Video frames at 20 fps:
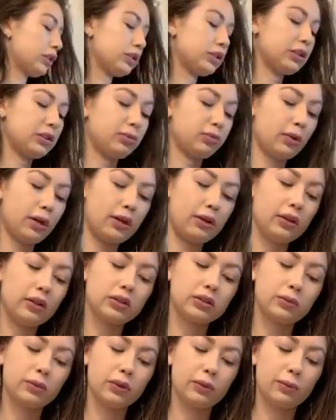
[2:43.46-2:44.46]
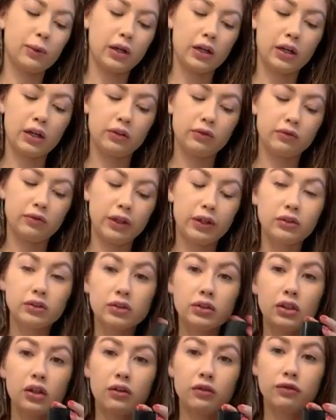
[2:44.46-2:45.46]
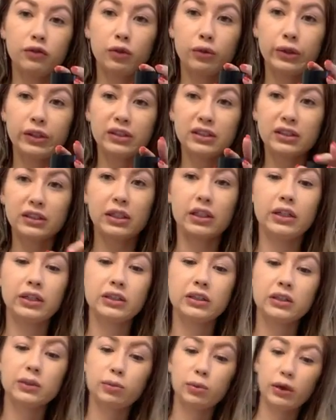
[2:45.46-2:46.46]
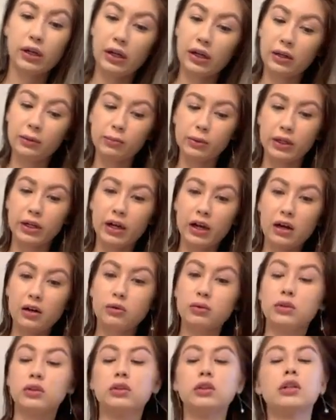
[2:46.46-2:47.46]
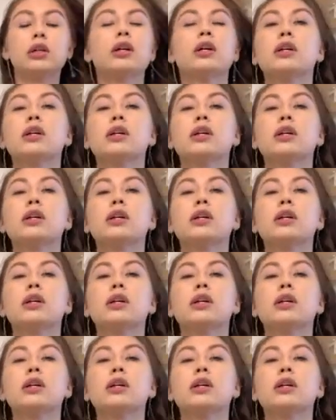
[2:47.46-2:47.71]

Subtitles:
this with my Veil Soft Focus Setting Spray by Hourglass,